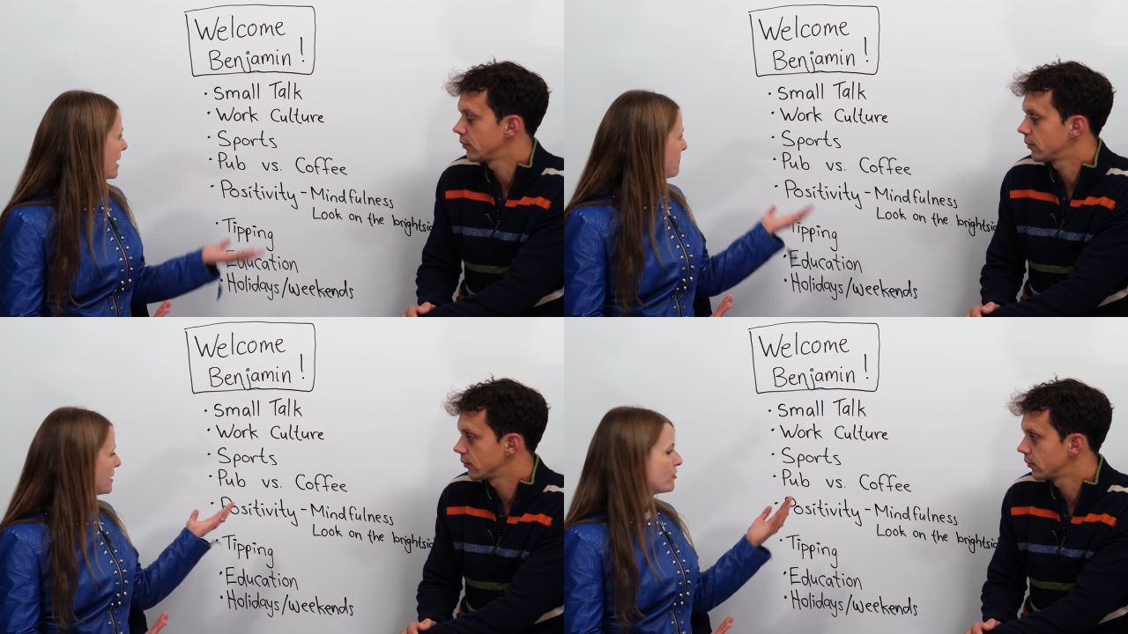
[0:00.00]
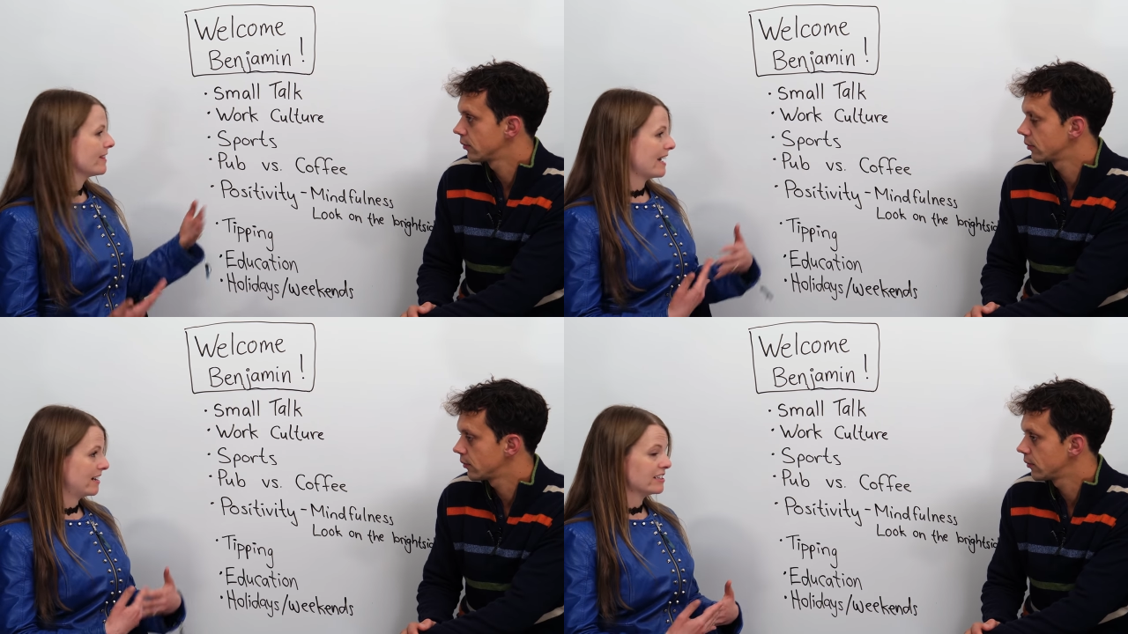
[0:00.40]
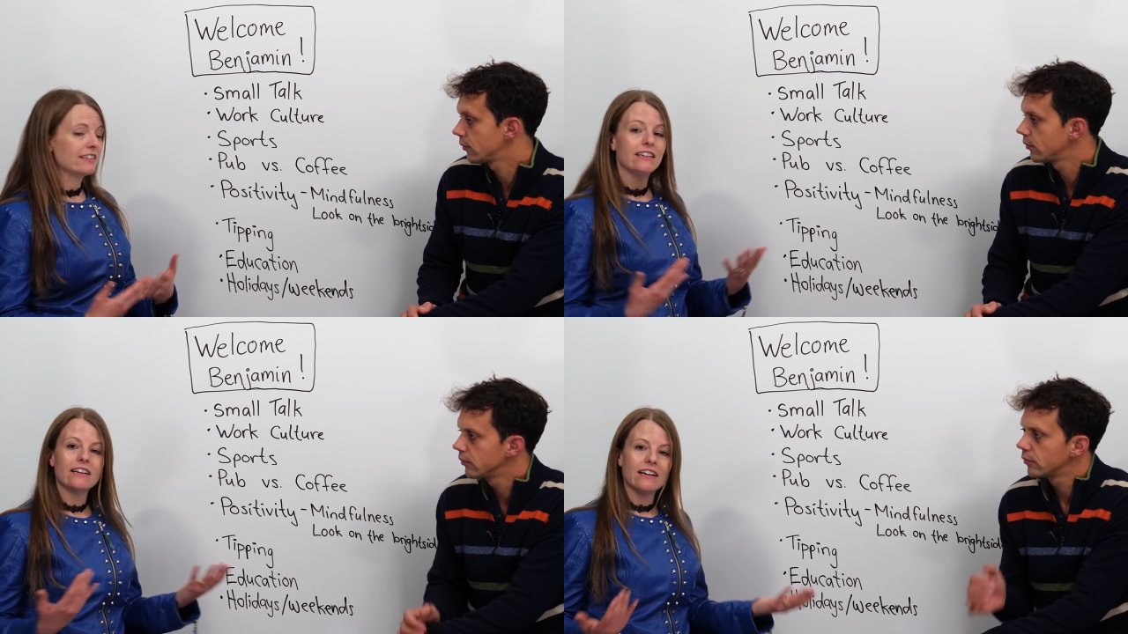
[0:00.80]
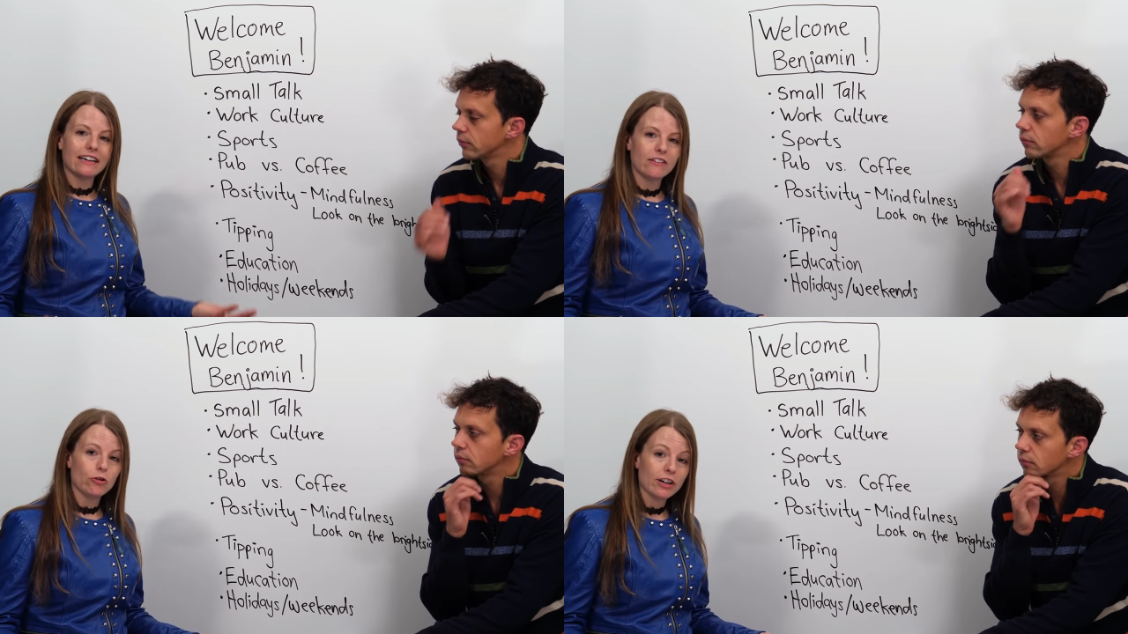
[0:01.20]
Speaker 1: I mentioned that
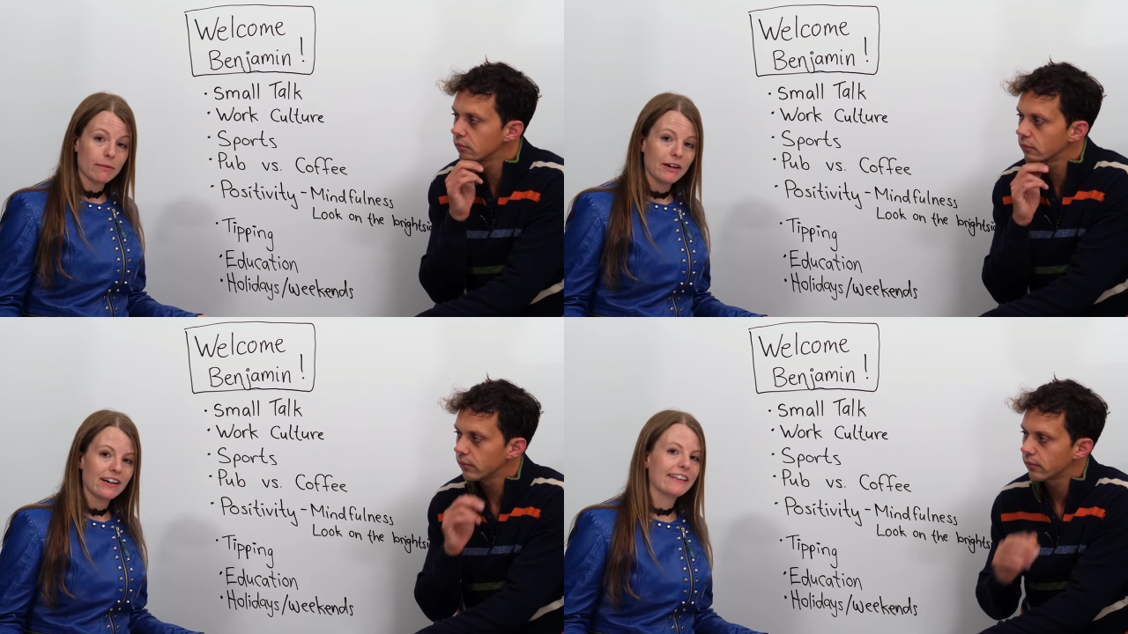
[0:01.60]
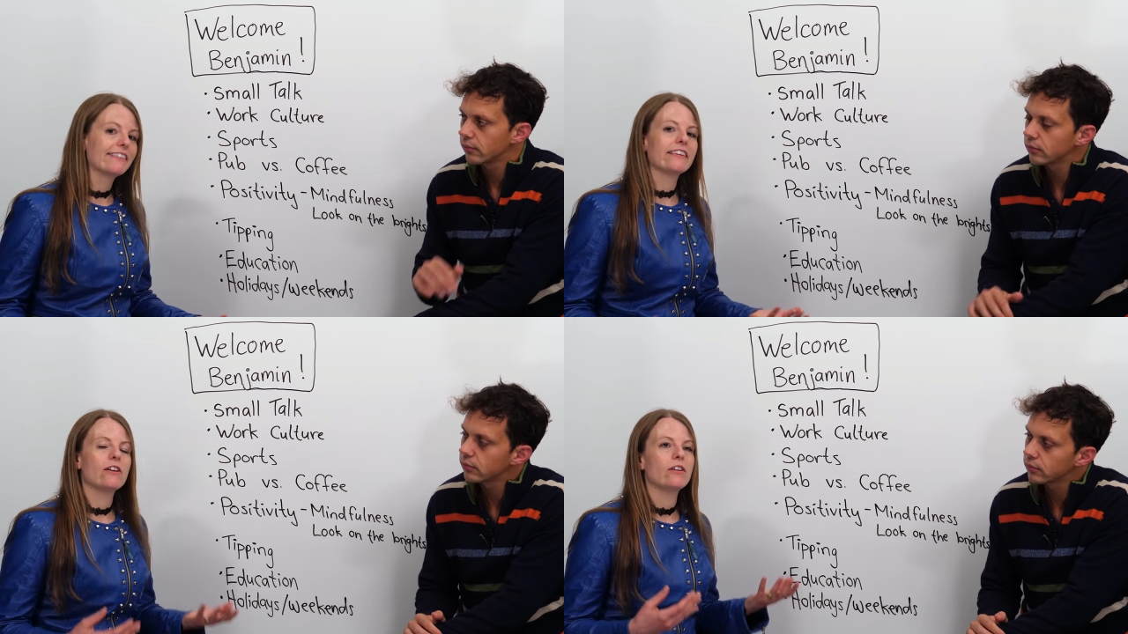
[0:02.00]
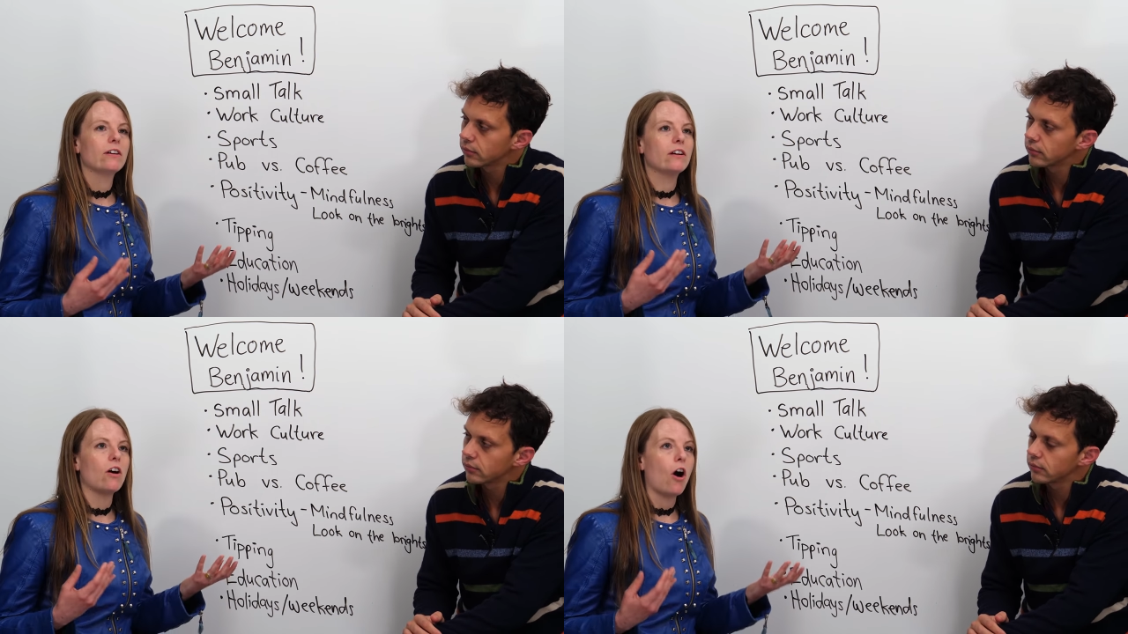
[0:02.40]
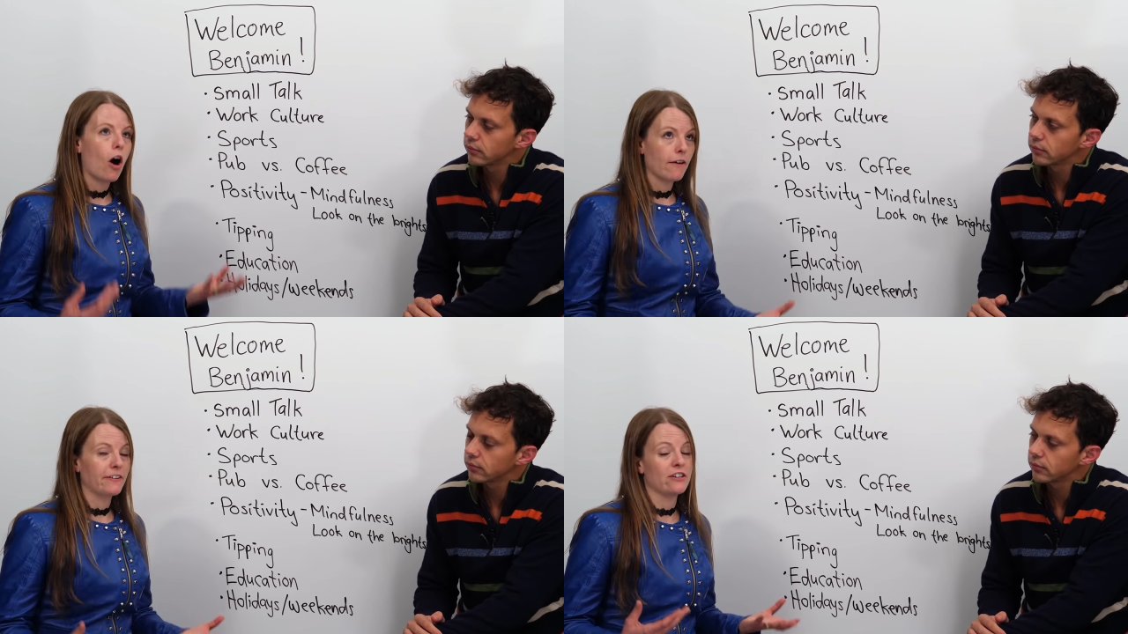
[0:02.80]
North Americans
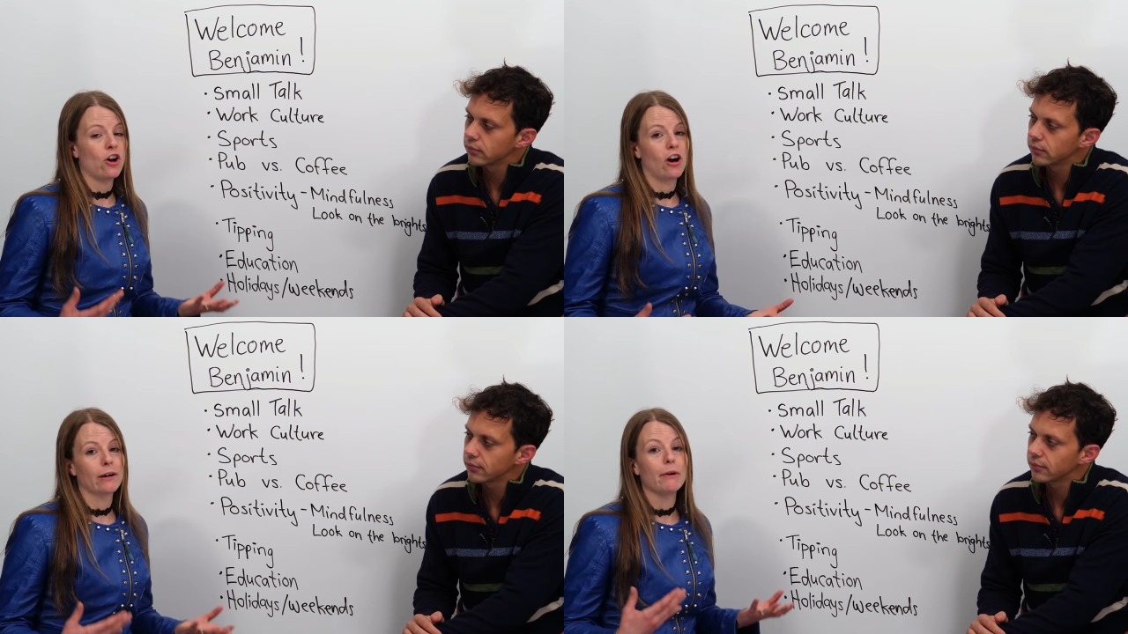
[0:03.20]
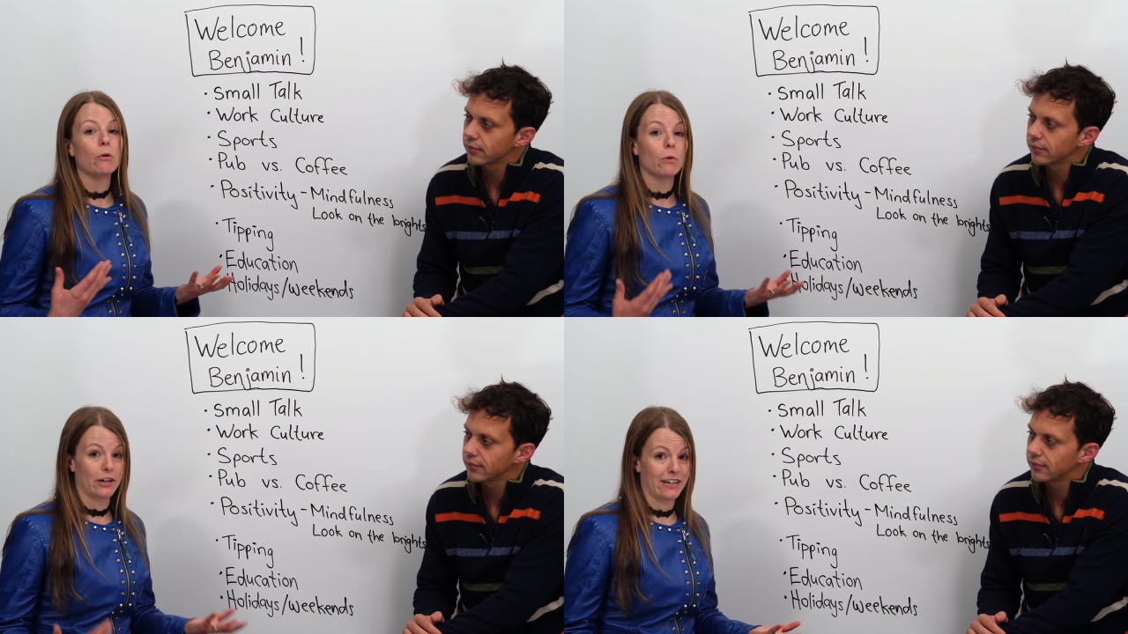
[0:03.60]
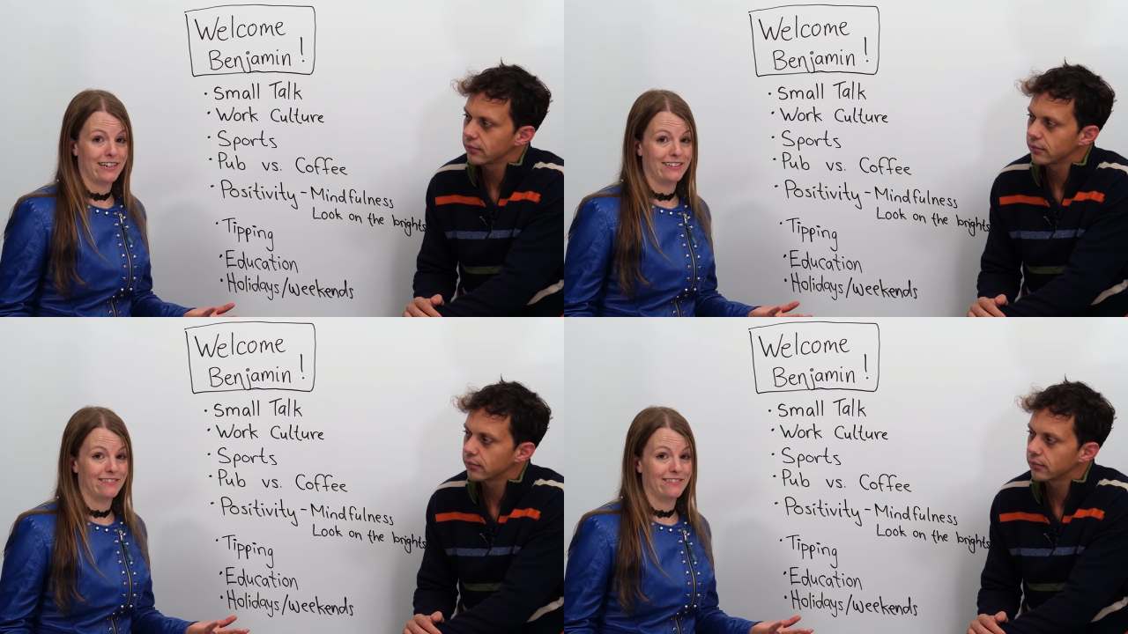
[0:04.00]
often talk about work.